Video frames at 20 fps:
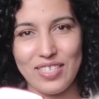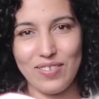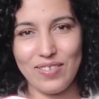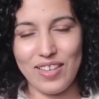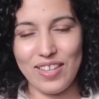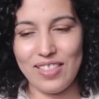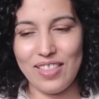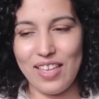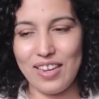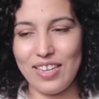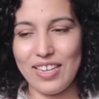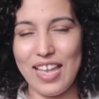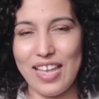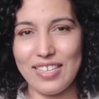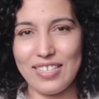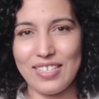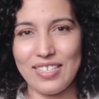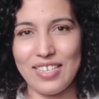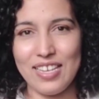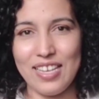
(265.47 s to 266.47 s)
look at that. It
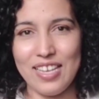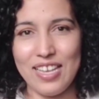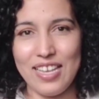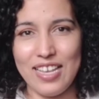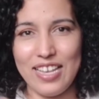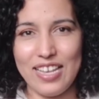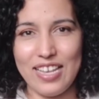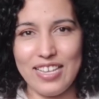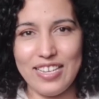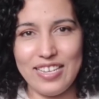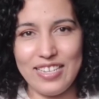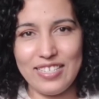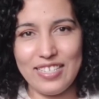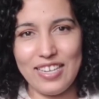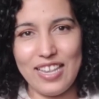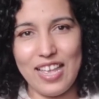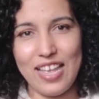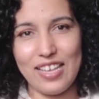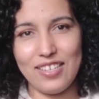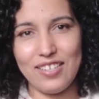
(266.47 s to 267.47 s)
has a little
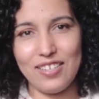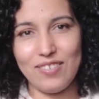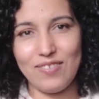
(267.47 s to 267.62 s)
handle